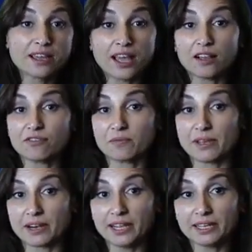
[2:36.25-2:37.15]

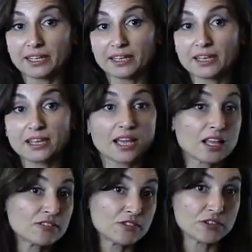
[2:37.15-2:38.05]
alphabetic,
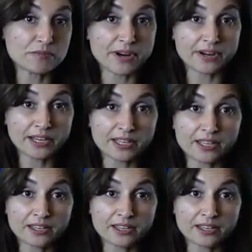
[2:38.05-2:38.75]
alphanumeric,